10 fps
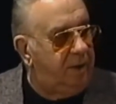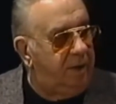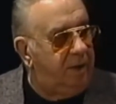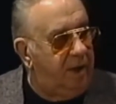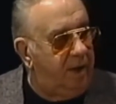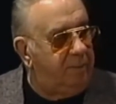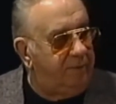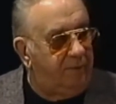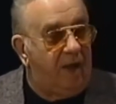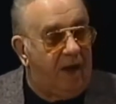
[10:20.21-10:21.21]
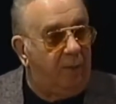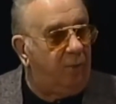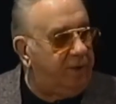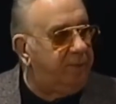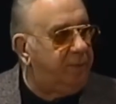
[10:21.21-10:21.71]
in Amityville, I will
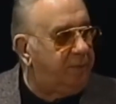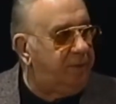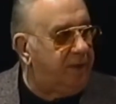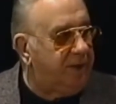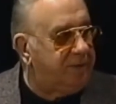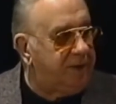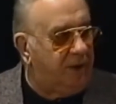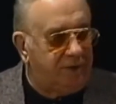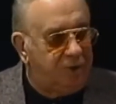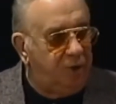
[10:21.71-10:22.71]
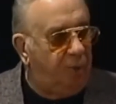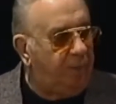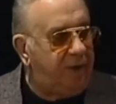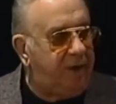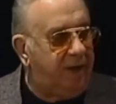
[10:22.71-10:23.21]
give them $3,000.
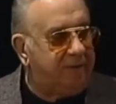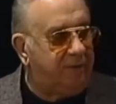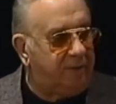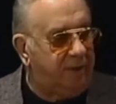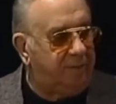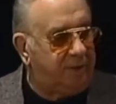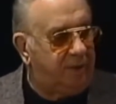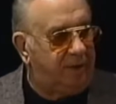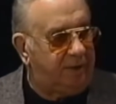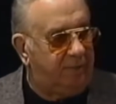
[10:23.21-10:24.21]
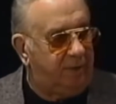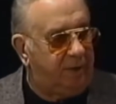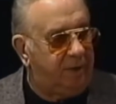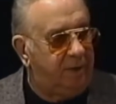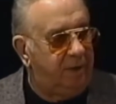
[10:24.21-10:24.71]
Nobody has ever come to collect that money